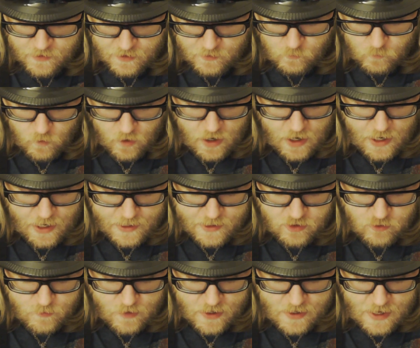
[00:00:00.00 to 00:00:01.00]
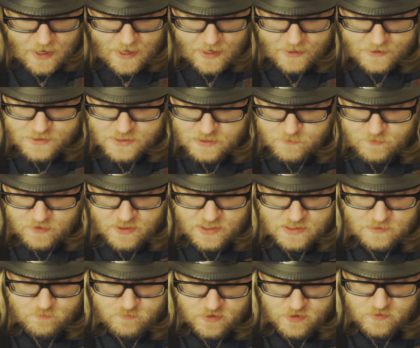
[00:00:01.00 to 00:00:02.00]
And why, you may ask?
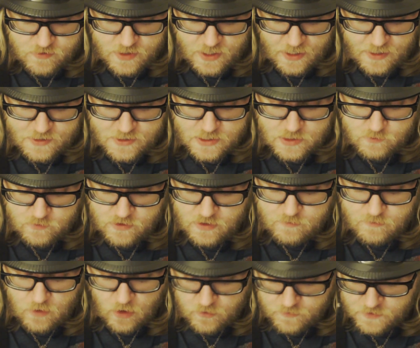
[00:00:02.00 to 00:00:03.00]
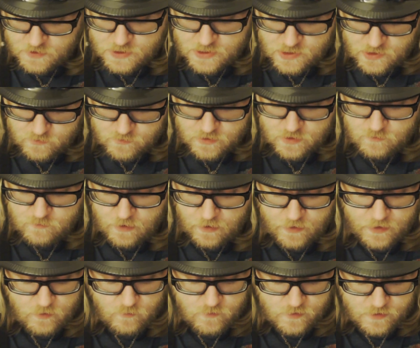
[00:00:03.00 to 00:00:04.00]
Because Bill Gates is really Martha Stewart
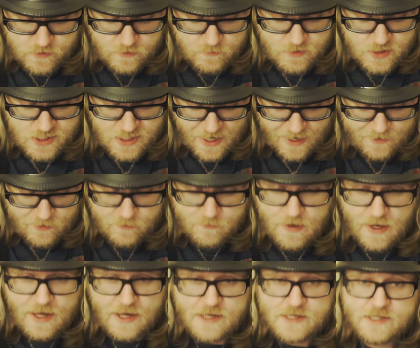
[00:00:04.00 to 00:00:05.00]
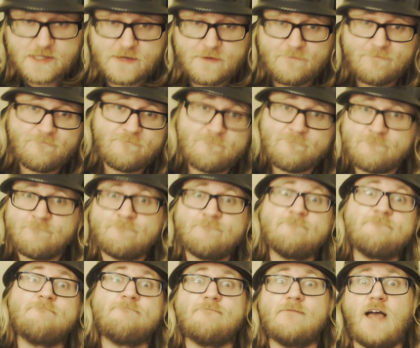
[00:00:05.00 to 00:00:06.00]
wearing a William Shatner mask.
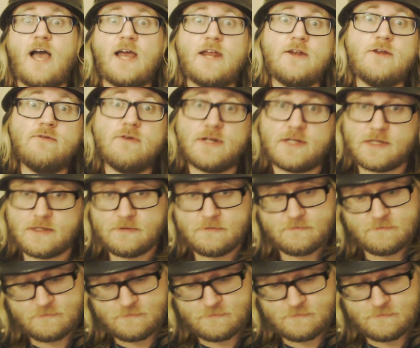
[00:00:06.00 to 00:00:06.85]
I knew it.